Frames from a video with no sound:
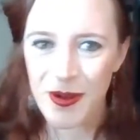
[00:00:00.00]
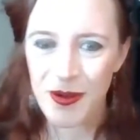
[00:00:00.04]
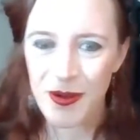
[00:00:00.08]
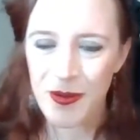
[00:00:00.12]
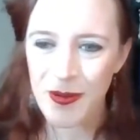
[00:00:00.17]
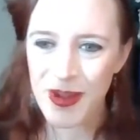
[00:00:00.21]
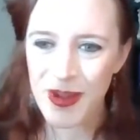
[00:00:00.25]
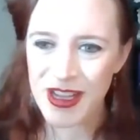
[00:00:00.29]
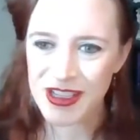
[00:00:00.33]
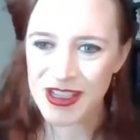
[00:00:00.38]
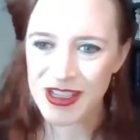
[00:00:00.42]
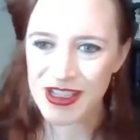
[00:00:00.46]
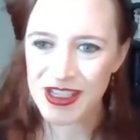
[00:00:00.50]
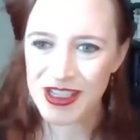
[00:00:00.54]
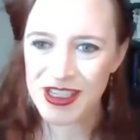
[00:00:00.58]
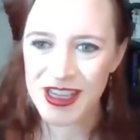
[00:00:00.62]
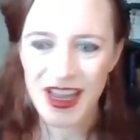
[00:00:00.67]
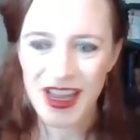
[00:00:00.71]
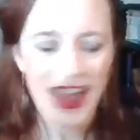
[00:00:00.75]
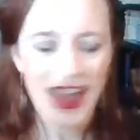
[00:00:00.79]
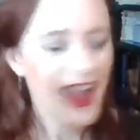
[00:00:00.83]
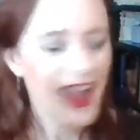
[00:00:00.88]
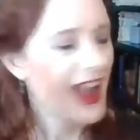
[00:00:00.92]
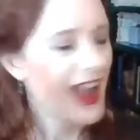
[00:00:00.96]
Which,
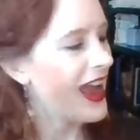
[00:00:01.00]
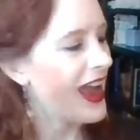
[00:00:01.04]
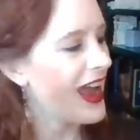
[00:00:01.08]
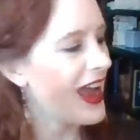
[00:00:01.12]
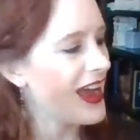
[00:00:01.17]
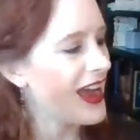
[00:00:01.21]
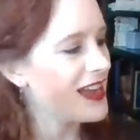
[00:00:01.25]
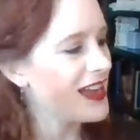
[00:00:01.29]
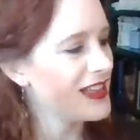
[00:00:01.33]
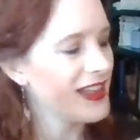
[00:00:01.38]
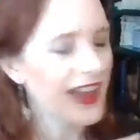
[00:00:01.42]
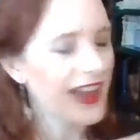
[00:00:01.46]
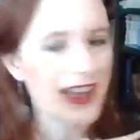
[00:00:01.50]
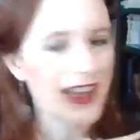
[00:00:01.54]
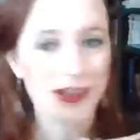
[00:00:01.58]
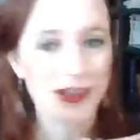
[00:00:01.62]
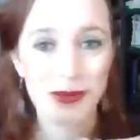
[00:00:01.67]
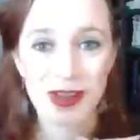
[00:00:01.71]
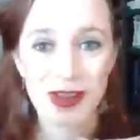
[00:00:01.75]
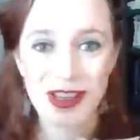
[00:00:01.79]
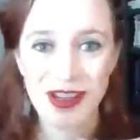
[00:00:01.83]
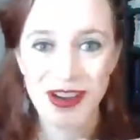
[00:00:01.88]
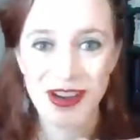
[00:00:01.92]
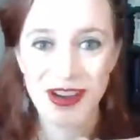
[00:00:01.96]
as
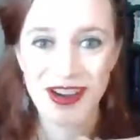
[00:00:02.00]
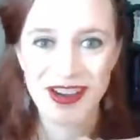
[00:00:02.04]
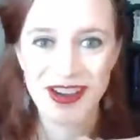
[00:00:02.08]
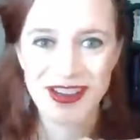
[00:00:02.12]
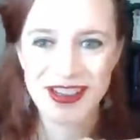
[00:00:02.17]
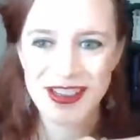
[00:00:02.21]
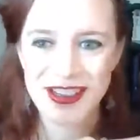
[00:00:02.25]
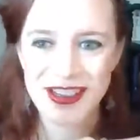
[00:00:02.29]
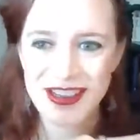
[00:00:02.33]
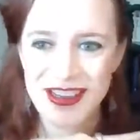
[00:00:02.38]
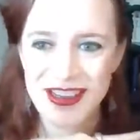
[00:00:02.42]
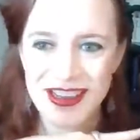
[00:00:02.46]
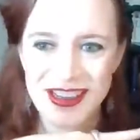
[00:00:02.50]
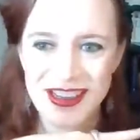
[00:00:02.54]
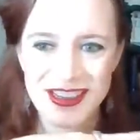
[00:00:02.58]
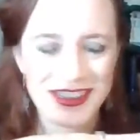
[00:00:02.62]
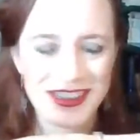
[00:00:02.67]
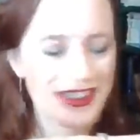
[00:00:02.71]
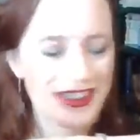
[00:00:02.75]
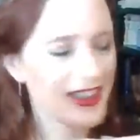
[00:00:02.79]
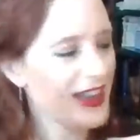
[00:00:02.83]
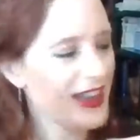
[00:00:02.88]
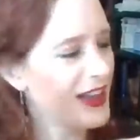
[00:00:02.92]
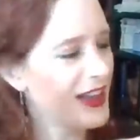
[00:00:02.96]
we learned,
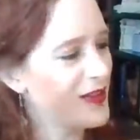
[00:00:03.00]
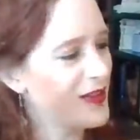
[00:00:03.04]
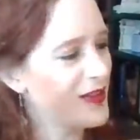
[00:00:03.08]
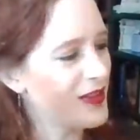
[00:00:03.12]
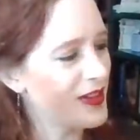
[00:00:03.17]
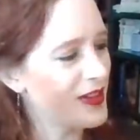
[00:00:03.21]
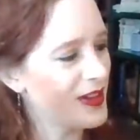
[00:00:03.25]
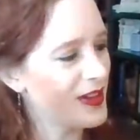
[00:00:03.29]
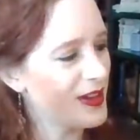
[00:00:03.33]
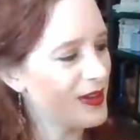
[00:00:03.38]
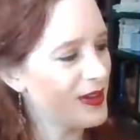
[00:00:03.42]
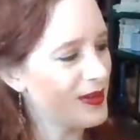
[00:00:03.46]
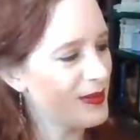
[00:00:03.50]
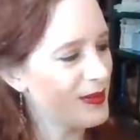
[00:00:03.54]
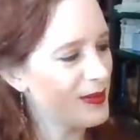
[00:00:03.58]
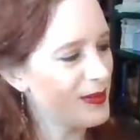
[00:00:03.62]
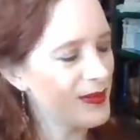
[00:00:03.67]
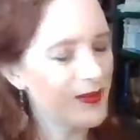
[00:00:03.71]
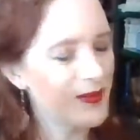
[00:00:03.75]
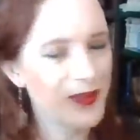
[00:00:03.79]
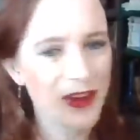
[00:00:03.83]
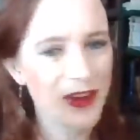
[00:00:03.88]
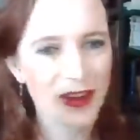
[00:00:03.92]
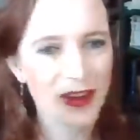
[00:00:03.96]
is a
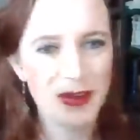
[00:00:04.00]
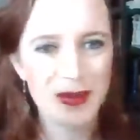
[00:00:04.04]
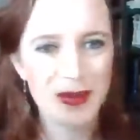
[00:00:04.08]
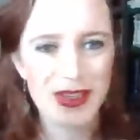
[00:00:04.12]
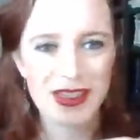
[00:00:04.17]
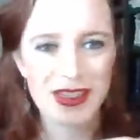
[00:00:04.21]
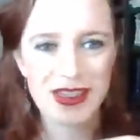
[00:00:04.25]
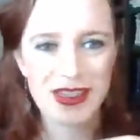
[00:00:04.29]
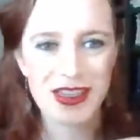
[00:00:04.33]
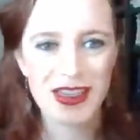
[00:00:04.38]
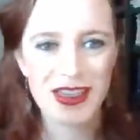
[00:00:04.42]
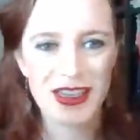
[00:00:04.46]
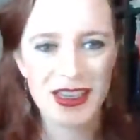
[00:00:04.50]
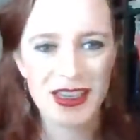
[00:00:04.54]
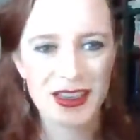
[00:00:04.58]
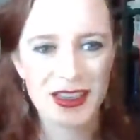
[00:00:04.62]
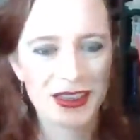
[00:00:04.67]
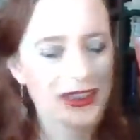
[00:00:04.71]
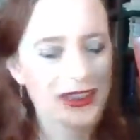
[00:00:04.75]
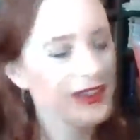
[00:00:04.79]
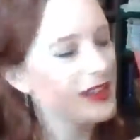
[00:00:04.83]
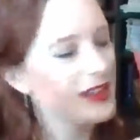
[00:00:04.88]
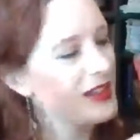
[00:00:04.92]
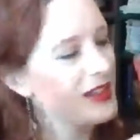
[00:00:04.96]
very
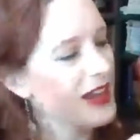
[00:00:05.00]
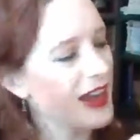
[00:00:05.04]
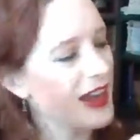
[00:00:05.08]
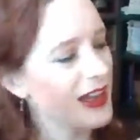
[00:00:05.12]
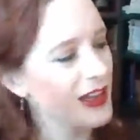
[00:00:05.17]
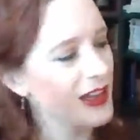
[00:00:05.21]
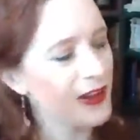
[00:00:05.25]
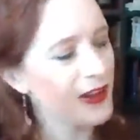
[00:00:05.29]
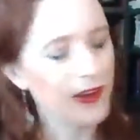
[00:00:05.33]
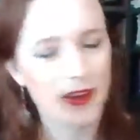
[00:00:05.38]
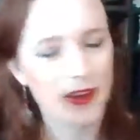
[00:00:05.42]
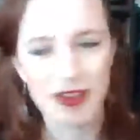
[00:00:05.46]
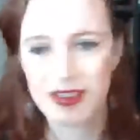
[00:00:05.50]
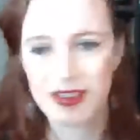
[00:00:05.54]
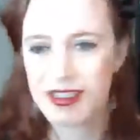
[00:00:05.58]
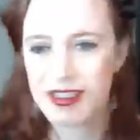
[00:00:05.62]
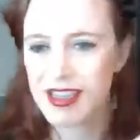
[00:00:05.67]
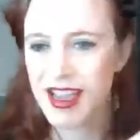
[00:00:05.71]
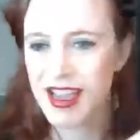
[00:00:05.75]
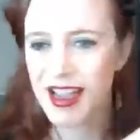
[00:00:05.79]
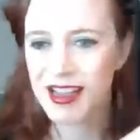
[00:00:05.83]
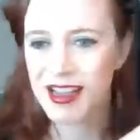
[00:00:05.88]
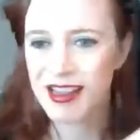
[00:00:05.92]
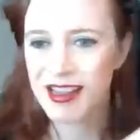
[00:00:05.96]
misleading title or
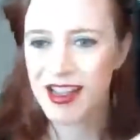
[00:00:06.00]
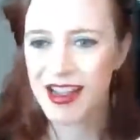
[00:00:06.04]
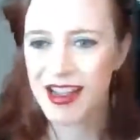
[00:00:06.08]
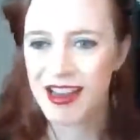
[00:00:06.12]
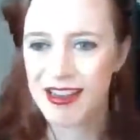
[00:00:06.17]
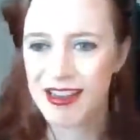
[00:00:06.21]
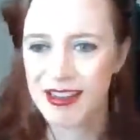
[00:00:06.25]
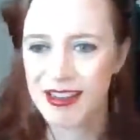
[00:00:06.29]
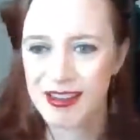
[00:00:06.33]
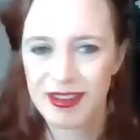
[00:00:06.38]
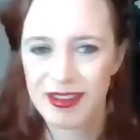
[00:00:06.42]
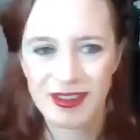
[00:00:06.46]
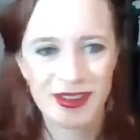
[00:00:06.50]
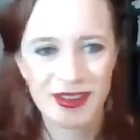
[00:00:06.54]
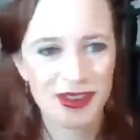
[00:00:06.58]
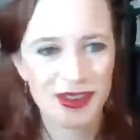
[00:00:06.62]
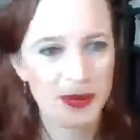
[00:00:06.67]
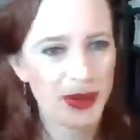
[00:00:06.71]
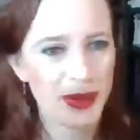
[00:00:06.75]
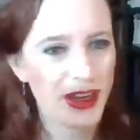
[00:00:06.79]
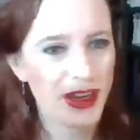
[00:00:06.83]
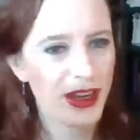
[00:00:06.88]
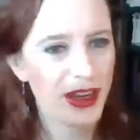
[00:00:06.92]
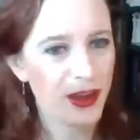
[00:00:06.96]
tagline,
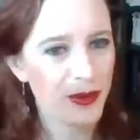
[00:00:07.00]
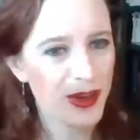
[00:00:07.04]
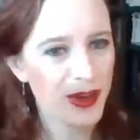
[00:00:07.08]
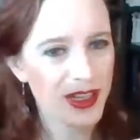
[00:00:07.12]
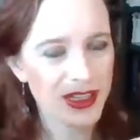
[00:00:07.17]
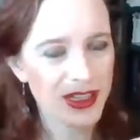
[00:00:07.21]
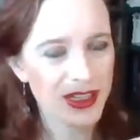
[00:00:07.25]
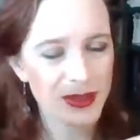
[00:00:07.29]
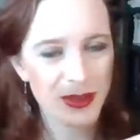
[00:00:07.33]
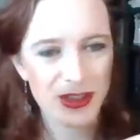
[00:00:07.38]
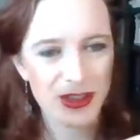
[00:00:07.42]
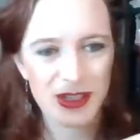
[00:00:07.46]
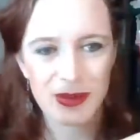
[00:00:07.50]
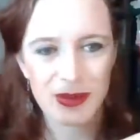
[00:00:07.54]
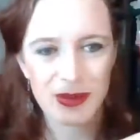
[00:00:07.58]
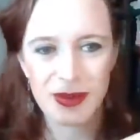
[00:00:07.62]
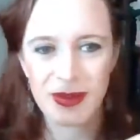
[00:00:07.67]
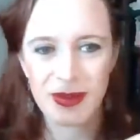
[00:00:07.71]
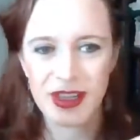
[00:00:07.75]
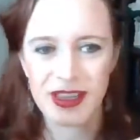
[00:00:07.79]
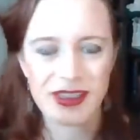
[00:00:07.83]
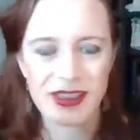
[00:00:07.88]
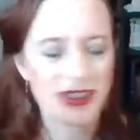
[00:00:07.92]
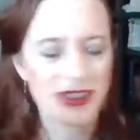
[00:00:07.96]
depending on what it's supposed to be,
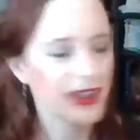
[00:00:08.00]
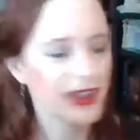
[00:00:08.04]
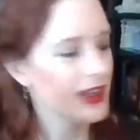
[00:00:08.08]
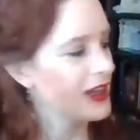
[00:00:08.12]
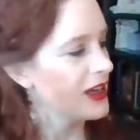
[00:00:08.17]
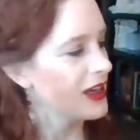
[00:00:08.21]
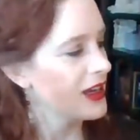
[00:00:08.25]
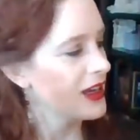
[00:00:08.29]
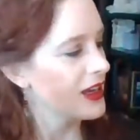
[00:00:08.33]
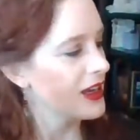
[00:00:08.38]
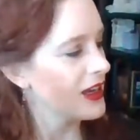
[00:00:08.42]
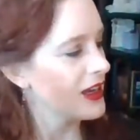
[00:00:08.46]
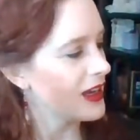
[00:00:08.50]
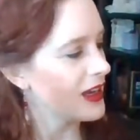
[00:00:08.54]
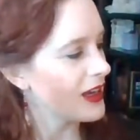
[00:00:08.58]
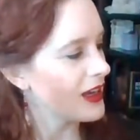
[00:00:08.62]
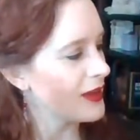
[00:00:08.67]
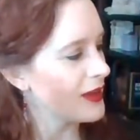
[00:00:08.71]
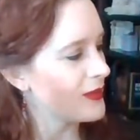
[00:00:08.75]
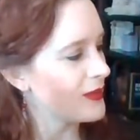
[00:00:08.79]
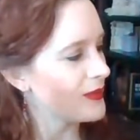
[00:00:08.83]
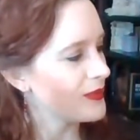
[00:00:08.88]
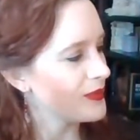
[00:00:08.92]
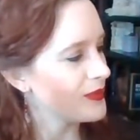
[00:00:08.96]
because
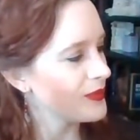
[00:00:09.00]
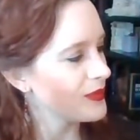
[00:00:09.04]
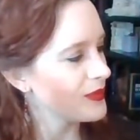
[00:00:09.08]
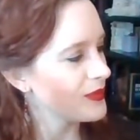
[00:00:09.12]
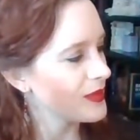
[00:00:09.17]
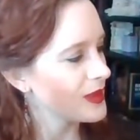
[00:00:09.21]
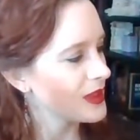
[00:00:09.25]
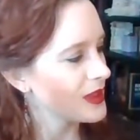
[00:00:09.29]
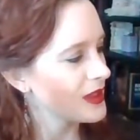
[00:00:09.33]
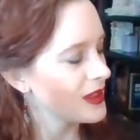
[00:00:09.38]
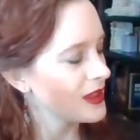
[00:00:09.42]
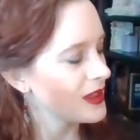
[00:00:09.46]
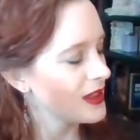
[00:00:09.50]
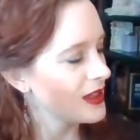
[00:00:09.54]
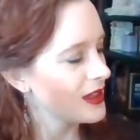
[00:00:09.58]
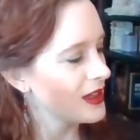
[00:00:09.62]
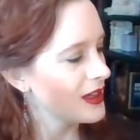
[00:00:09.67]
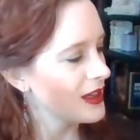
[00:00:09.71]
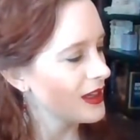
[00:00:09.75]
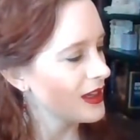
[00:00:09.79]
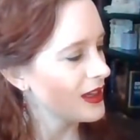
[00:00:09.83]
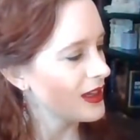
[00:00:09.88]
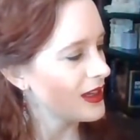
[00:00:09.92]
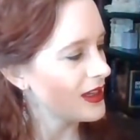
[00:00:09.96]

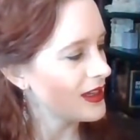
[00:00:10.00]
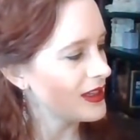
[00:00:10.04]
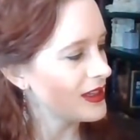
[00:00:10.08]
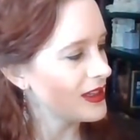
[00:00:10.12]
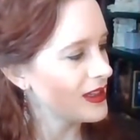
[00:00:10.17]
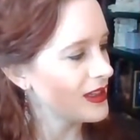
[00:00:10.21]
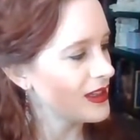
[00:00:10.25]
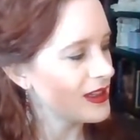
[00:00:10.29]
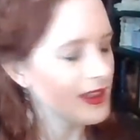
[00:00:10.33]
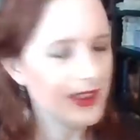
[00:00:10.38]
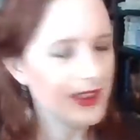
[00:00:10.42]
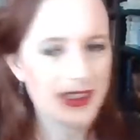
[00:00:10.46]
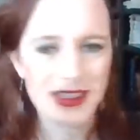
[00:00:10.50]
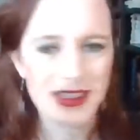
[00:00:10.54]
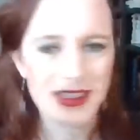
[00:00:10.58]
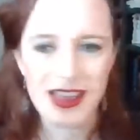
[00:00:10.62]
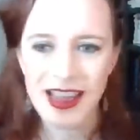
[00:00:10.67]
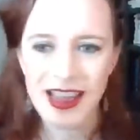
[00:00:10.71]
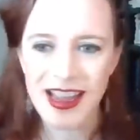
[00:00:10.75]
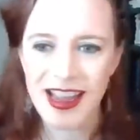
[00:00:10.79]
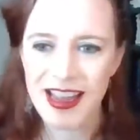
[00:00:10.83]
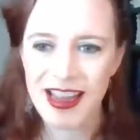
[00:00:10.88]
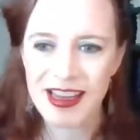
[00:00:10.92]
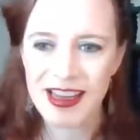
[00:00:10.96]
he doesn't
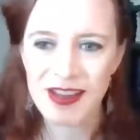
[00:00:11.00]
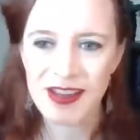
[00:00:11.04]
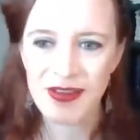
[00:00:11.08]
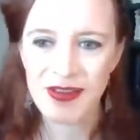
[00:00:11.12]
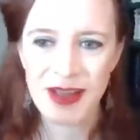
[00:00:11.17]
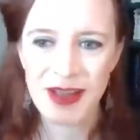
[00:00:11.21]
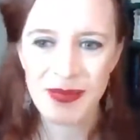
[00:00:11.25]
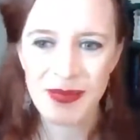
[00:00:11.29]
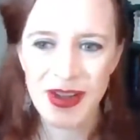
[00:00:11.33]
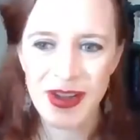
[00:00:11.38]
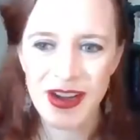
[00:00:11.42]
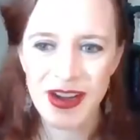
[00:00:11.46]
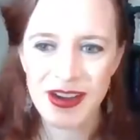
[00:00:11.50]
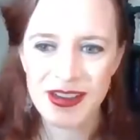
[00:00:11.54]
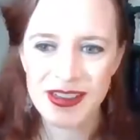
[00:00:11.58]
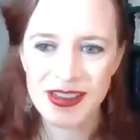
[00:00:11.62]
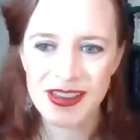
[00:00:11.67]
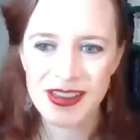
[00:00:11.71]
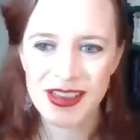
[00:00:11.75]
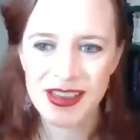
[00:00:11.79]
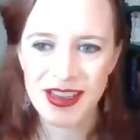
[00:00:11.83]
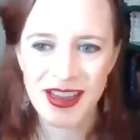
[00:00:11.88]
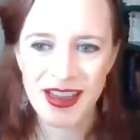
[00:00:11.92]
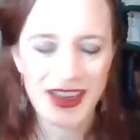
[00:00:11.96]
slay any
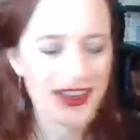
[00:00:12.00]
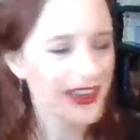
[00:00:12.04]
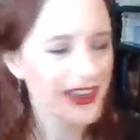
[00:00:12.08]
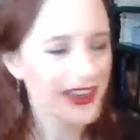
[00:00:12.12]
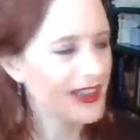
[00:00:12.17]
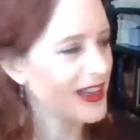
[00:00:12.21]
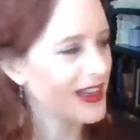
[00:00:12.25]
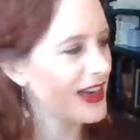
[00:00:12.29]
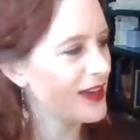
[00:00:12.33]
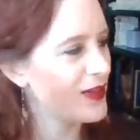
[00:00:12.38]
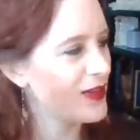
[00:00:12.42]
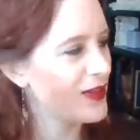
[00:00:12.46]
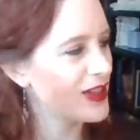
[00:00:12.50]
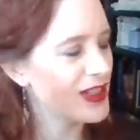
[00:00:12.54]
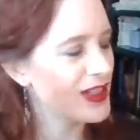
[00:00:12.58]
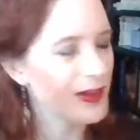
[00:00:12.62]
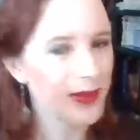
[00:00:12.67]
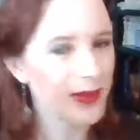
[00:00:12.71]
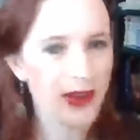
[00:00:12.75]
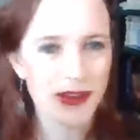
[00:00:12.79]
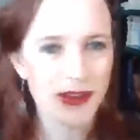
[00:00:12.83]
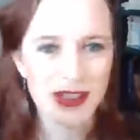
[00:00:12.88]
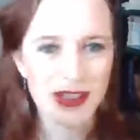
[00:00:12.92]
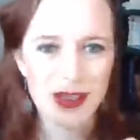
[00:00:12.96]
vampires, and he's not even
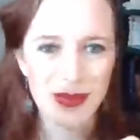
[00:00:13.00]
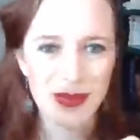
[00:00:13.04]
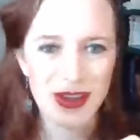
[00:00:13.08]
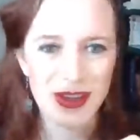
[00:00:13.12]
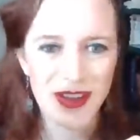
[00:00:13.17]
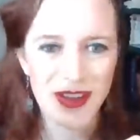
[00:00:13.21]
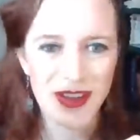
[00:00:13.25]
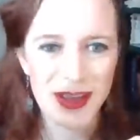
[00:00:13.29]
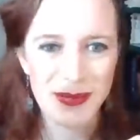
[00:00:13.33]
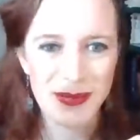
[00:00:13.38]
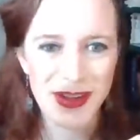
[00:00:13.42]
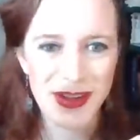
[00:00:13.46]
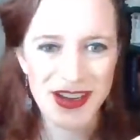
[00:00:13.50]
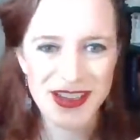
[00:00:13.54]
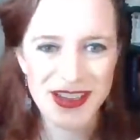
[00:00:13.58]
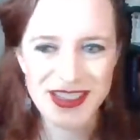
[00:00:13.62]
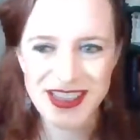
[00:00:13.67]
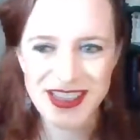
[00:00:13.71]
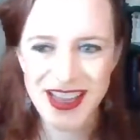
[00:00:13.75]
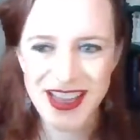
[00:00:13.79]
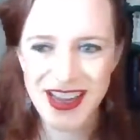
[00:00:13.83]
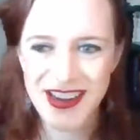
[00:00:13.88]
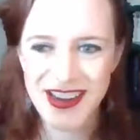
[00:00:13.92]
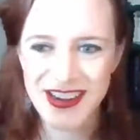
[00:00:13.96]
supposed to be a vampire
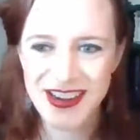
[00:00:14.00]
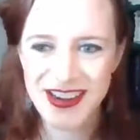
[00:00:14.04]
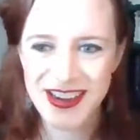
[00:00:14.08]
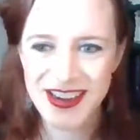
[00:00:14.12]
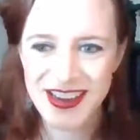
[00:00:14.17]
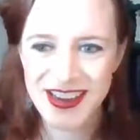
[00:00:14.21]
slayer.